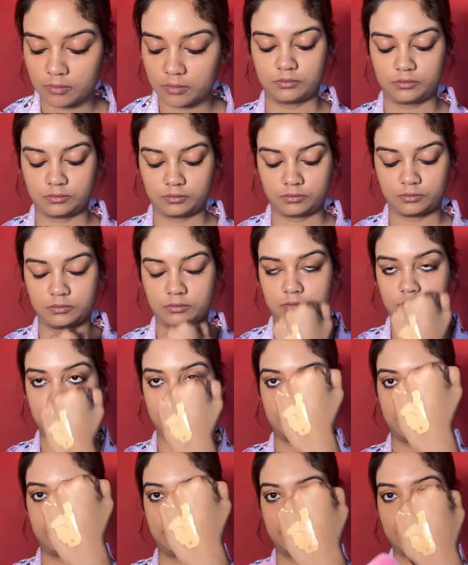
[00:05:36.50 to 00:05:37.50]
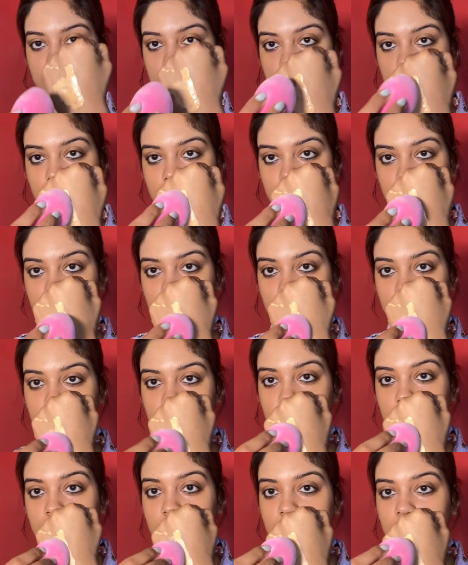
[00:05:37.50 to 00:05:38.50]
Next I'm going to take my
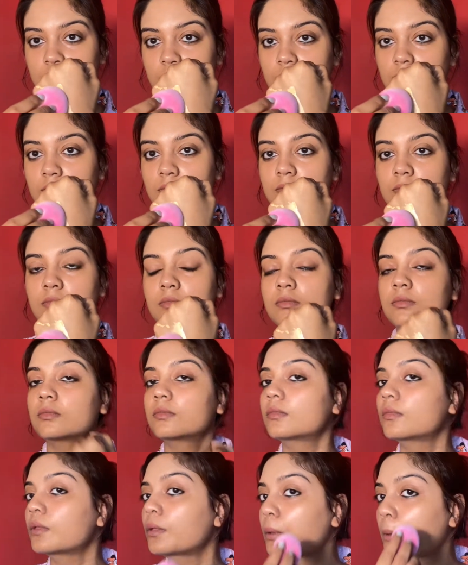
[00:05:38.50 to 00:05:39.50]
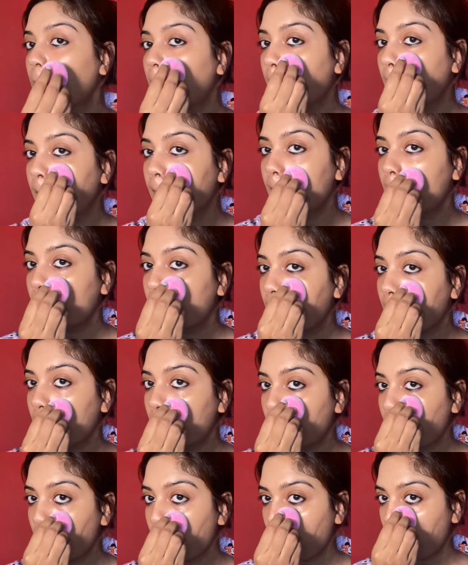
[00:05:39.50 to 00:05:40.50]
sponge. This is a damp sponge,
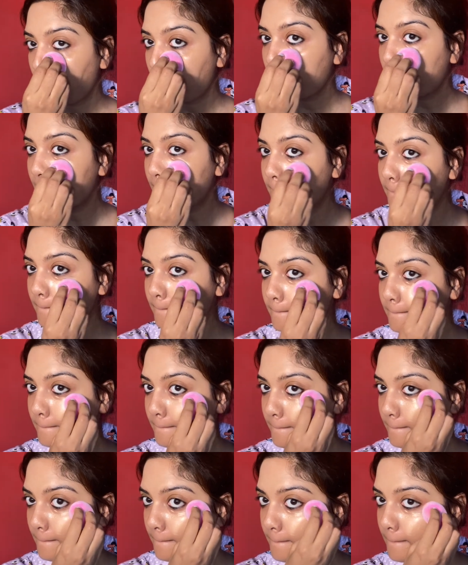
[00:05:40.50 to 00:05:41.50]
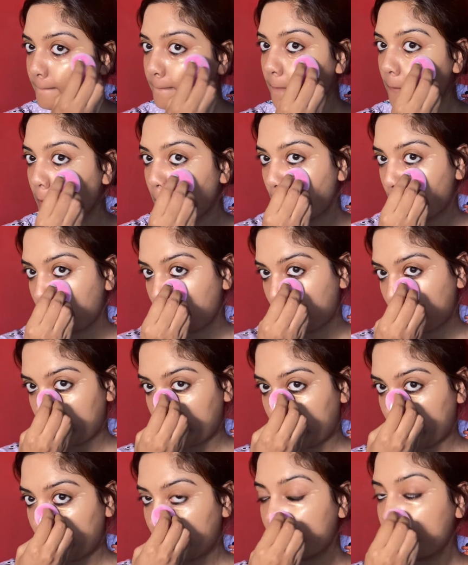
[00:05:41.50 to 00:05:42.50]
and I'm going to dab it all
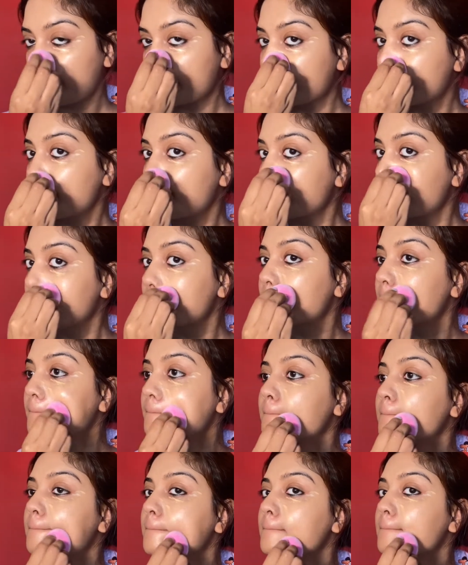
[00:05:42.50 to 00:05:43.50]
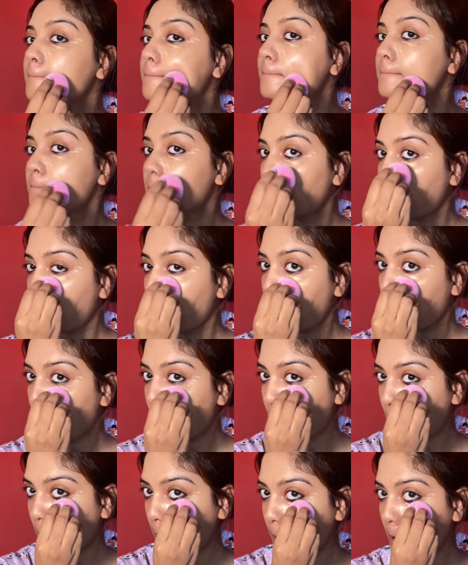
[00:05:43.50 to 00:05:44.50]
over my face.
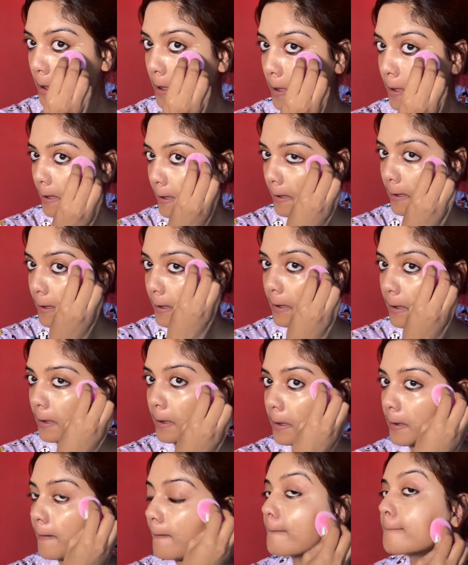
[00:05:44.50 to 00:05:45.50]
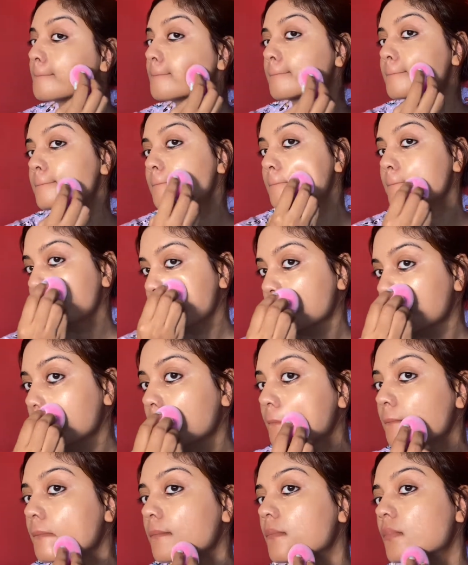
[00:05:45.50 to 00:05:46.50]
Sponge is my favorite.
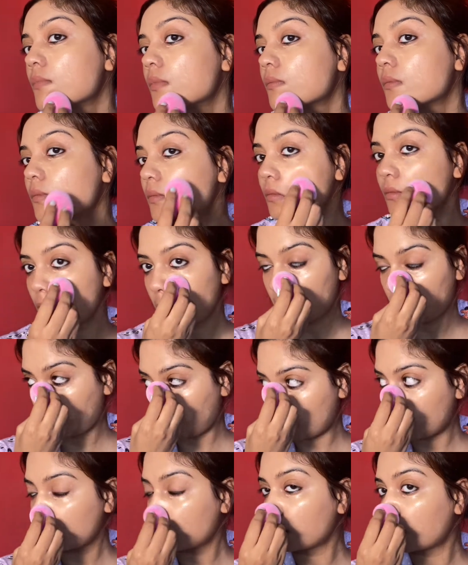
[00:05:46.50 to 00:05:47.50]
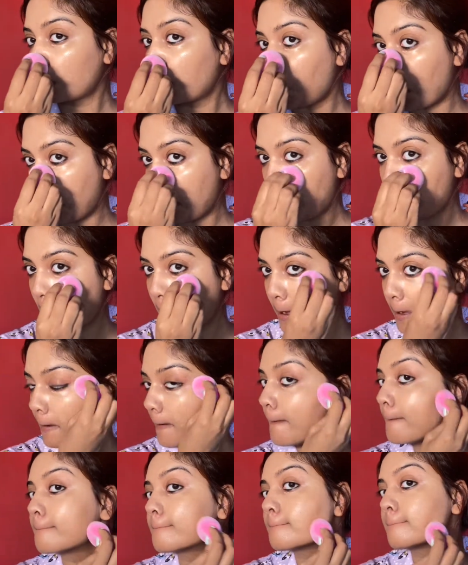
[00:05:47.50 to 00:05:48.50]
Like always, I have said I
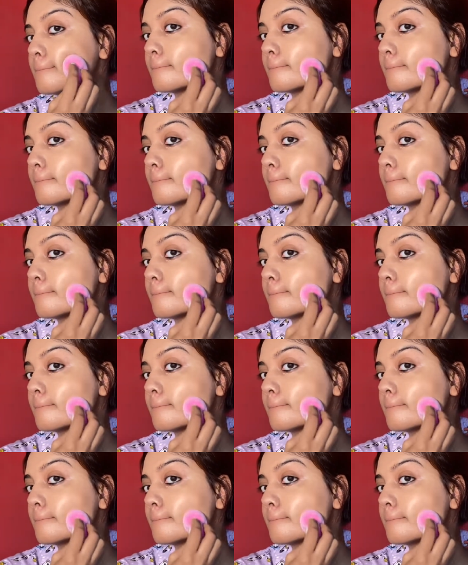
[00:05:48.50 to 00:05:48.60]
love